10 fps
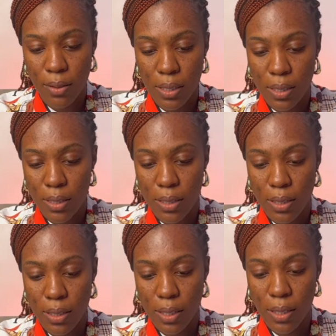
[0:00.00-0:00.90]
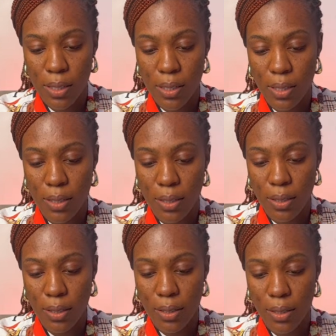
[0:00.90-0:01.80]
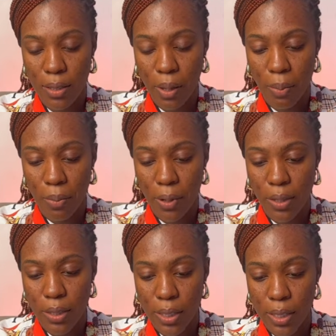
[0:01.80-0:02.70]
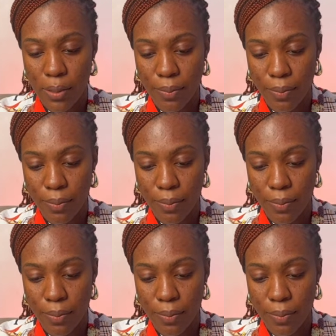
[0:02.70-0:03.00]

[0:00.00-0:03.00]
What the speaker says: There's the date, month.